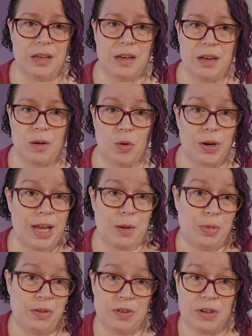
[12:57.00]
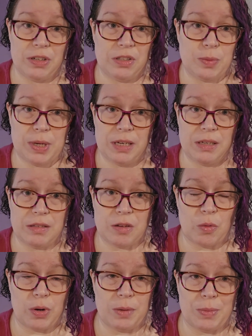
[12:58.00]
or can be very sweet,
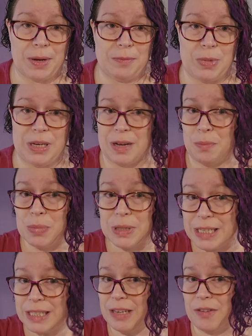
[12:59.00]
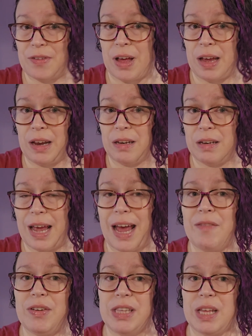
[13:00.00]
so it might be completely fine
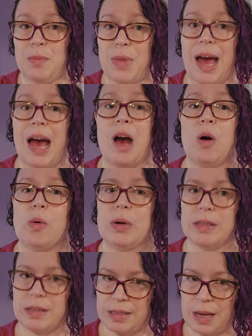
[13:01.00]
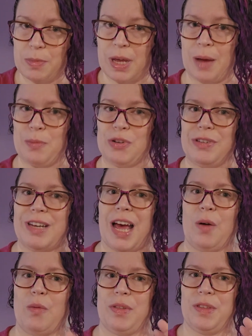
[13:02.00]
having them out at the same time, just
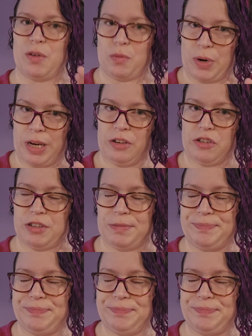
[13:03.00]
not within reach.